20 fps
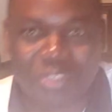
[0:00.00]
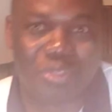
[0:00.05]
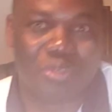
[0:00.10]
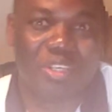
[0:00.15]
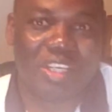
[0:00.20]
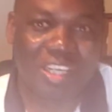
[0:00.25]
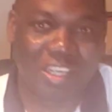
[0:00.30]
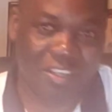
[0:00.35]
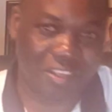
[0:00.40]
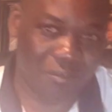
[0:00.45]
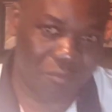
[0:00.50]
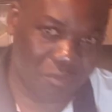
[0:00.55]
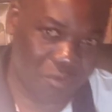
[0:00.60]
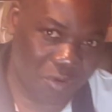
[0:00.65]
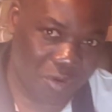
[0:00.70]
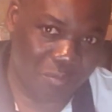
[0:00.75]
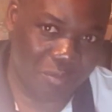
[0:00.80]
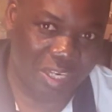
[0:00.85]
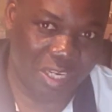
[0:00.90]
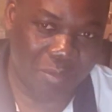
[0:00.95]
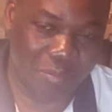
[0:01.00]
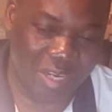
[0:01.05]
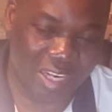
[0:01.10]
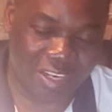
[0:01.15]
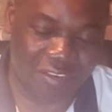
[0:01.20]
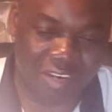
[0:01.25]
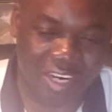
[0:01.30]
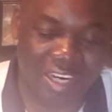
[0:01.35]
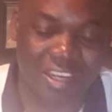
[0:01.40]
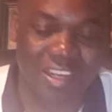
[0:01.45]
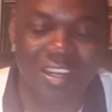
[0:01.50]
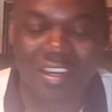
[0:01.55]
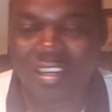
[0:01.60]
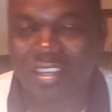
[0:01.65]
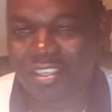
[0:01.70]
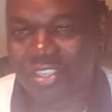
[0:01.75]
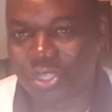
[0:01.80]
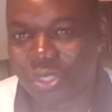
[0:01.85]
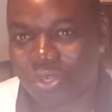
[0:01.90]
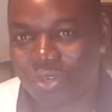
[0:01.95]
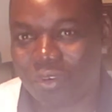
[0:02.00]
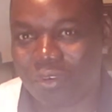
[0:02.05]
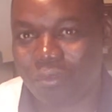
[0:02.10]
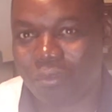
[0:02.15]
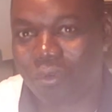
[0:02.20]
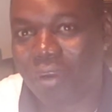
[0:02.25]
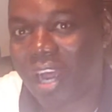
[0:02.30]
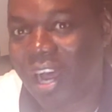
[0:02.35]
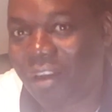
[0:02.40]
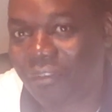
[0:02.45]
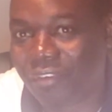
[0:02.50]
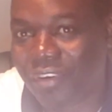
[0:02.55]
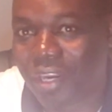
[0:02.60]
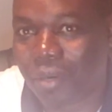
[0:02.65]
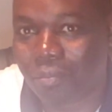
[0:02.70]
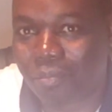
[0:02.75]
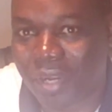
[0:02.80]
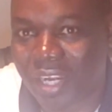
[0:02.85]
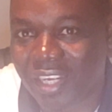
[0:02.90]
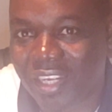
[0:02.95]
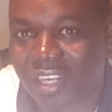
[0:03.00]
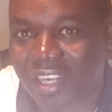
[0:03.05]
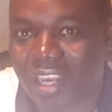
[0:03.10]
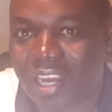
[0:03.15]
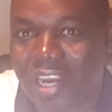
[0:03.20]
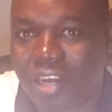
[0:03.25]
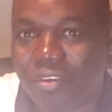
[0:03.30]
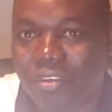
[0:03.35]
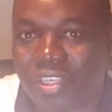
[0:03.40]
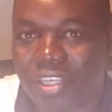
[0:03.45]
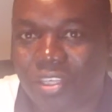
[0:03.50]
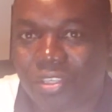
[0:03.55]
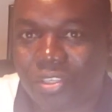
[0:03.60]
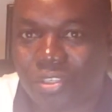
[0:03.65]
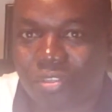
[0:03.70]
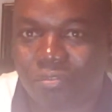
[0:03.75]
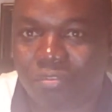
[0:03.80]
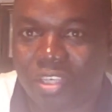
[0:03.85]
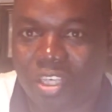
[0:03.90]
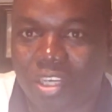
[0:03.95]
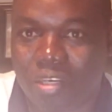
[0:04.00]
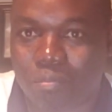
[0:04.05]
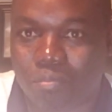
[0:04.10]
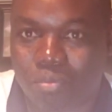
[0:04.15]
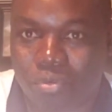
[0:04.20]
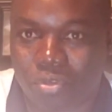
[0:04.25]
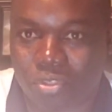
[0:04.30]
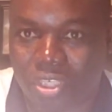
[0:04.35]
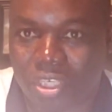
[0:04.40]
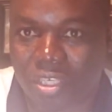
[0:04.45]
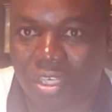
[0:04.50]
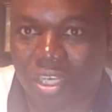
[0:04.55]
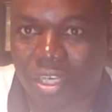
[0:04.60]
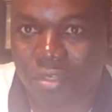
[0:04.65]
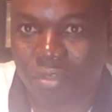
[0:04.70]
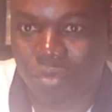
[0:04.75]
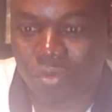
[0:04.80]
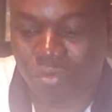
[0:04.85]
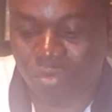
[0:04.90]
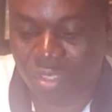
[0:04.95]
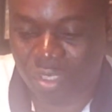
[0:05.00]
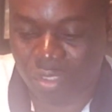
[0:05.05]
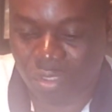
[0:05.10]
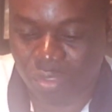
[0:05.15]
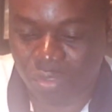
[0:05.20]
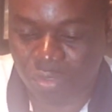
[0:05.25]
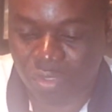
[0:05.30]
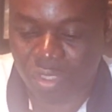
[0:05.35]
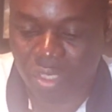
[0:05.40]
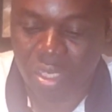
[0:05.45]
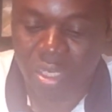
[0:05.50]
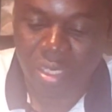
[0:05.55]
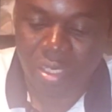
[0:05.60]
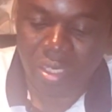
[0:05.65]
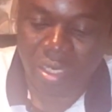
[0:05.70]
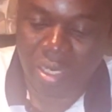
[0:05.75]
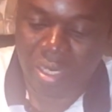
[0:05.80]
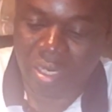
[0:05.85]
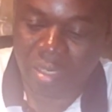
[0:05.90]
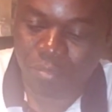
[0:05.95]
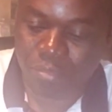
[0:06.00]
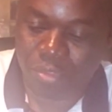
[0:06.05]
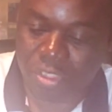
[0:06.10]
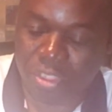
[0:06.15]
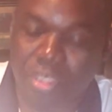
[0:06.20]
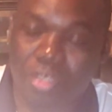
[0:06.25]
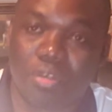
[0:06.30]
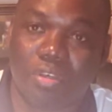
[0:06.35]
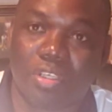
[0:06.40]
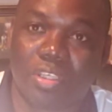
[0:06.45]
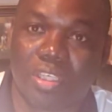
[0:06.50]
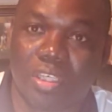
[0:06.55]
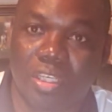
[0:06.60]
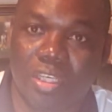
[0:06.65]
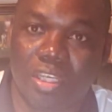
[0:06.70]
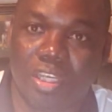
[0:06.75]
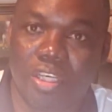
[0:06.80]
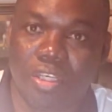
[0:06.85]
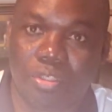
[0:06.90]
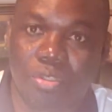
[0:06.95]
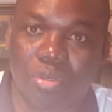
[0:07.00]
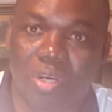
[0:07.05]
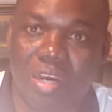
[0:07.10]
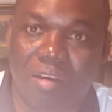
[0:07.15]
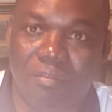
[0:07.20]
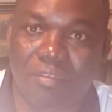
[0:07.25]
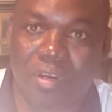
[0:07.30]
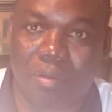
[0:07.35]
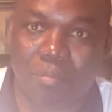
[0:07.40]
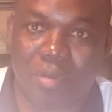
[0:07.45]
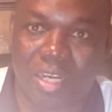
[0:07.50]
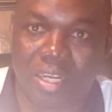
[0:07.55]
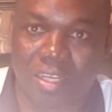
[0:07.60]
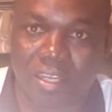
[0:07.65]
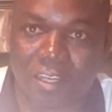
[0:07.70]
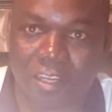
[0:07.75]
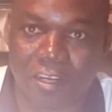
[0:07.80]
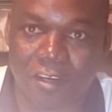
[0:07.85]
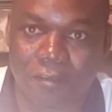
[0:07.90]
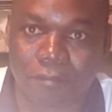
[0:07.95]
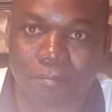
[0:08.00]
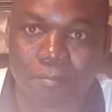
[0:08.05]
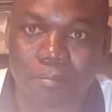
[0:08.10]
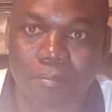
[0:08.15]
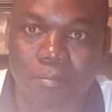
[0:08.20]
so they can give you your money back, right? So having a bank account is really important, and you want to look seriously into having a bank account.